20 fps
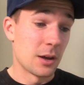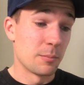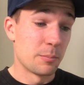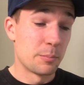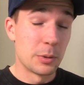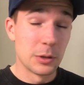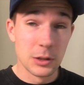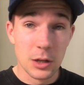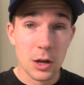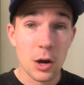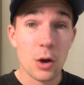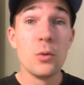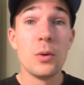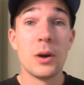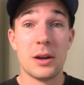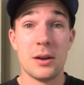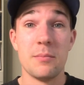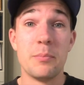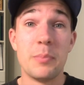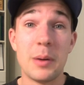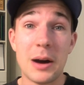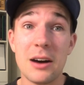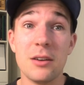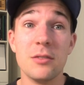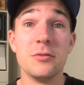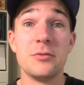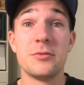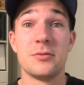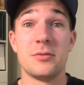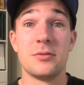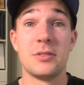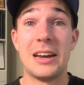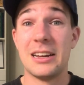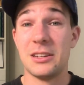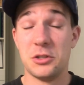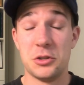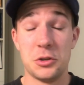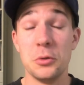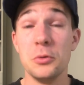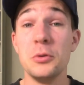below and above
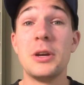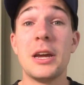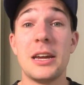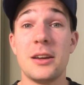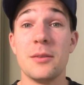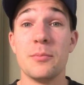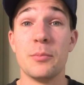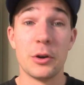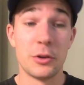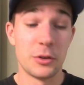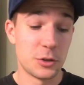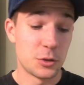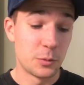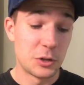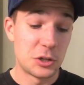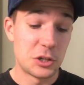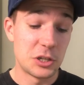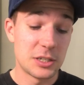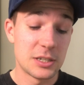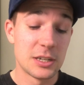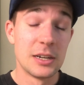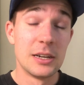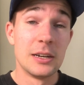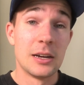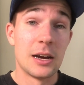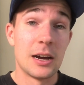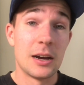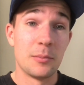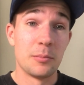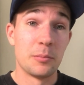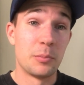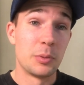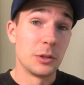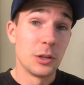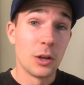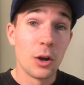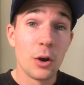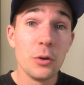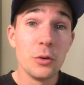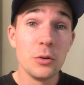our two key components, which is
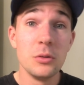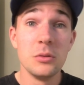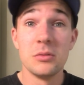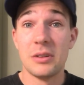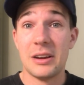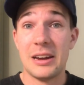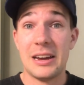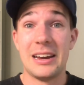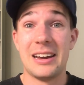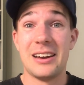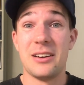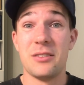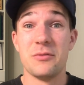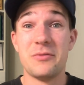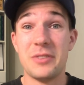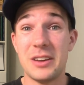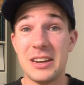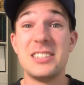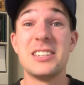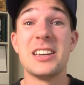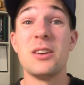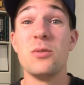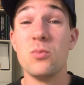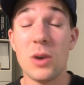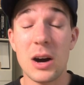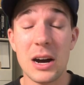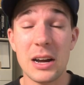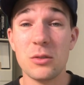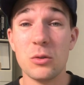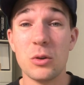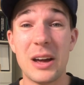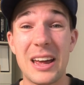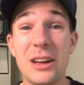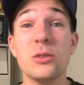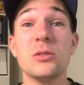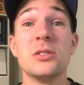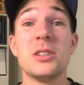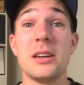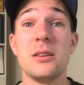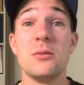below our VT1 or
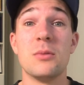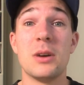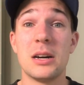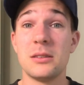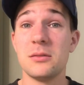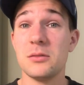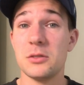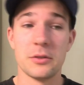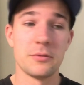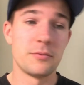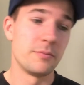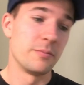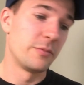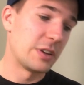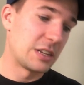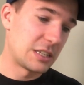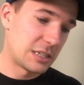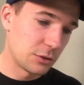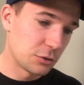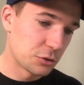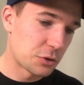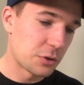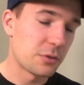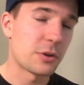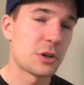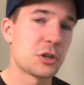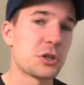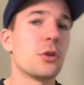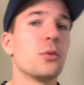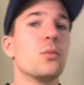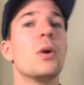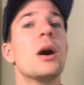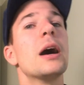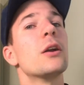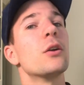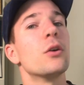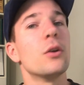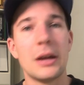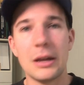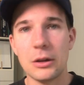LT1, so ventilatory threshold
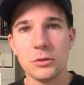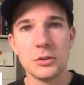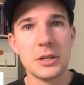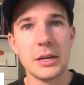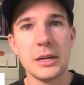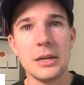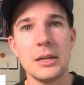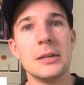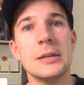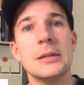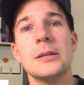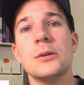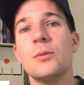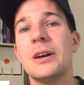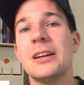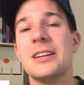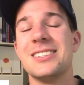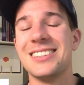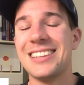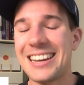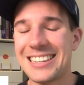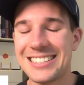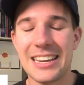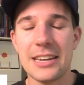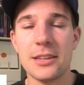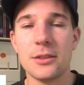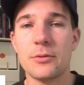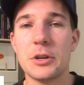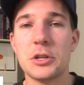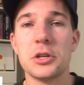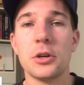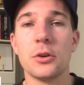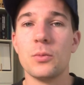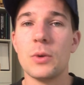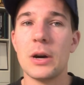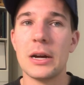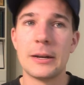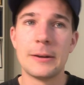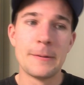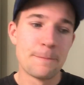1, or LT1 is lactate threshold
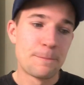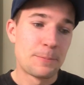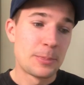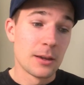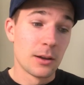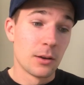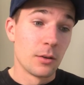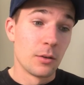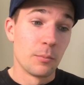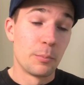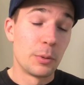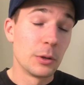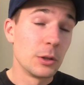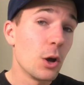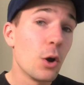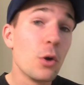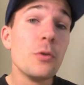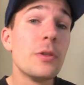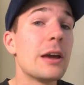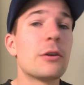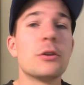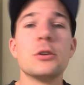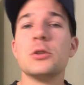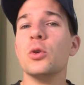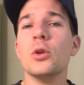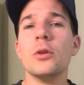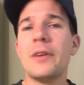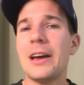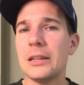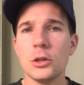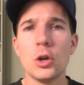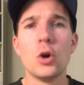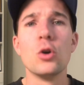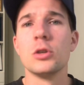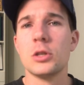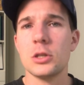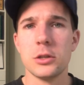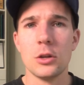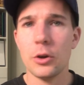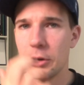1. Below there is all of our
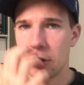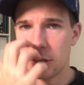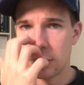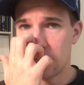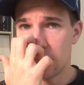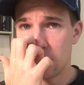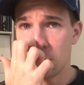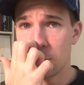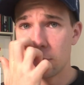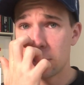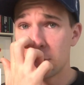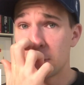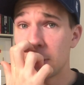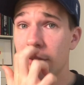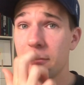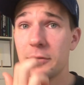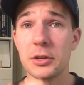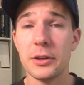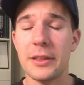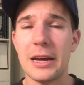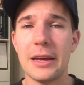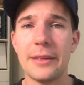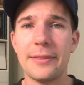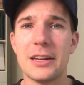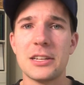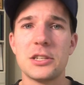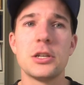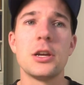long, slow, continuous stuff. So that's